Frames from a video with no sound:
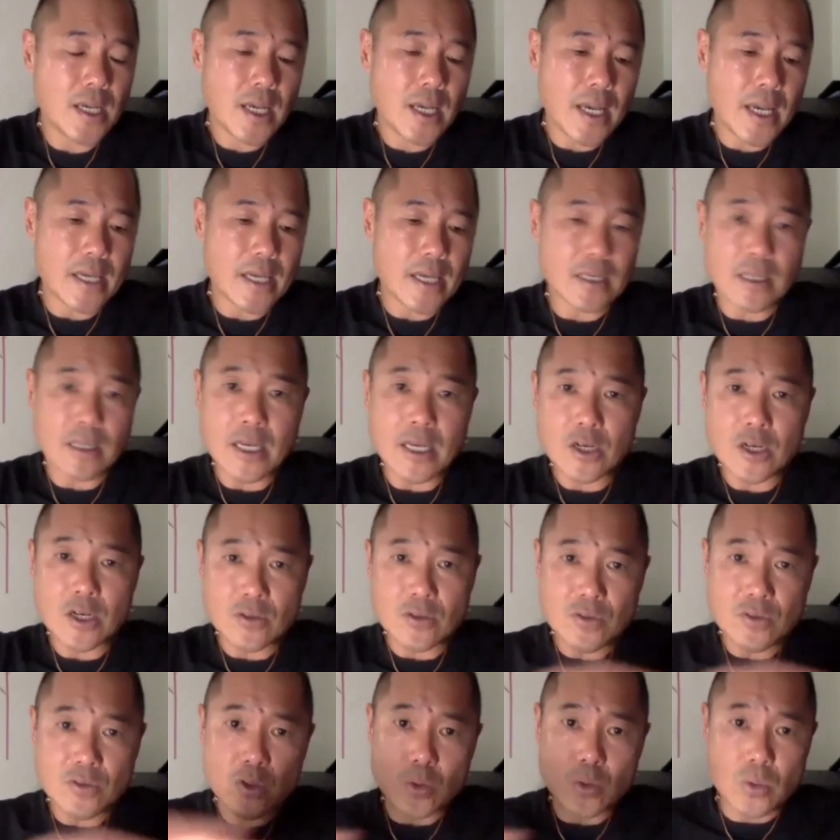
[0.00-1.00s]
and a layer
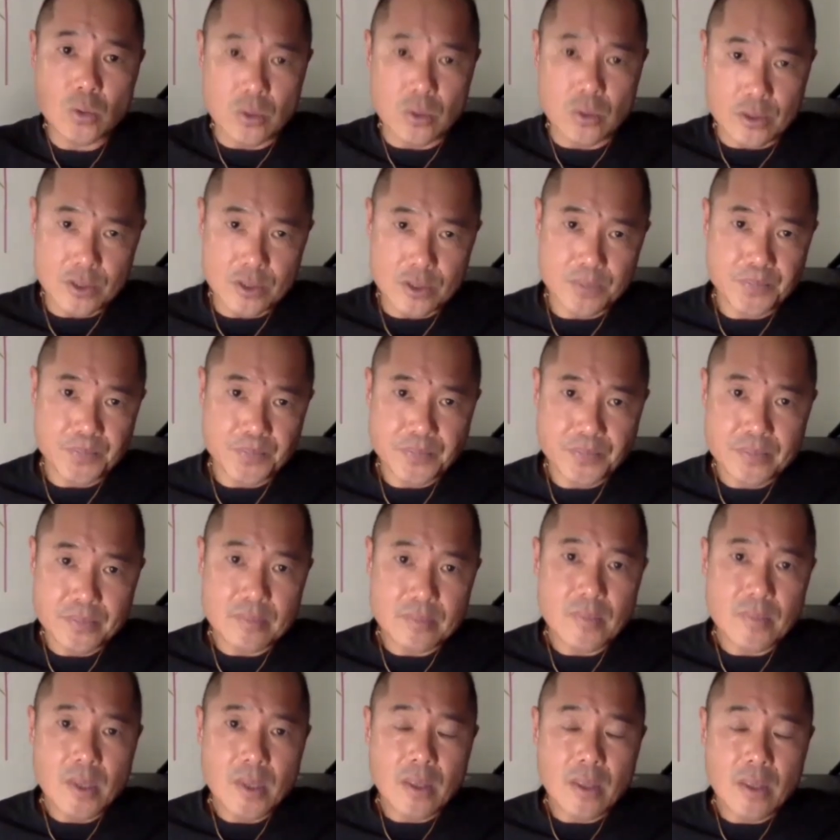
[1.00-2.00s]
of tools
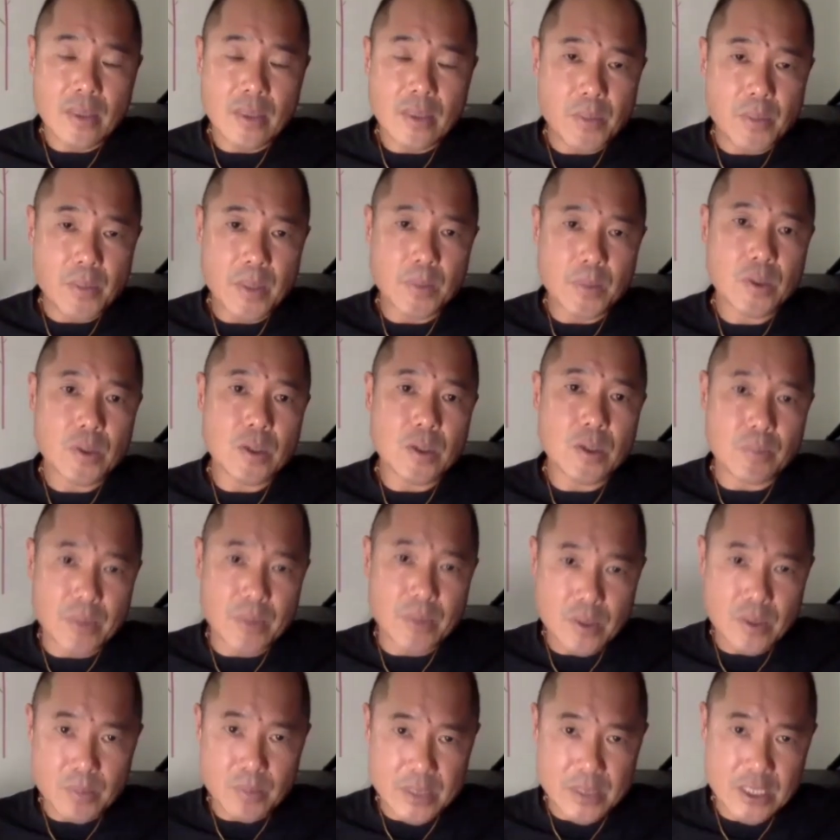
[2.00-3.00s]
that people could
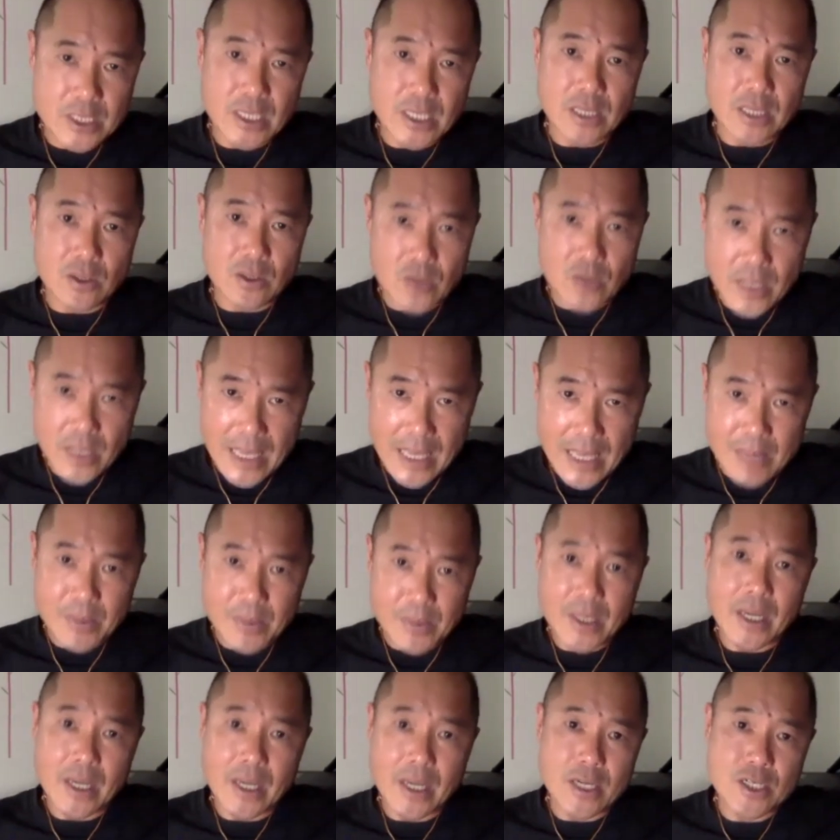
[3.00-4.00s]
build machine learning
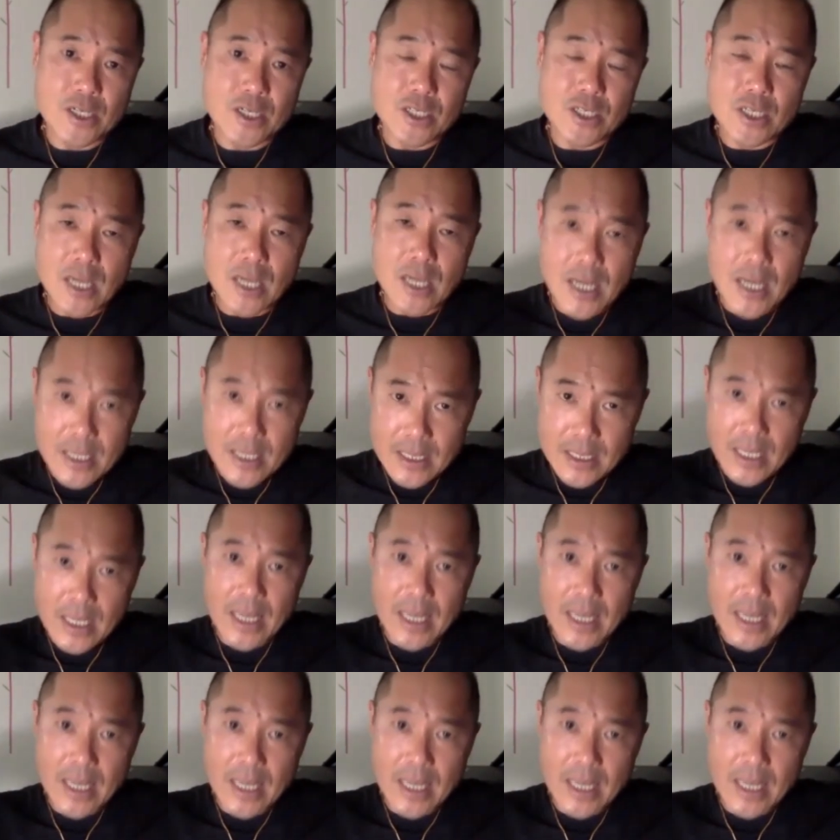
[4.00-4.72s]
applications on and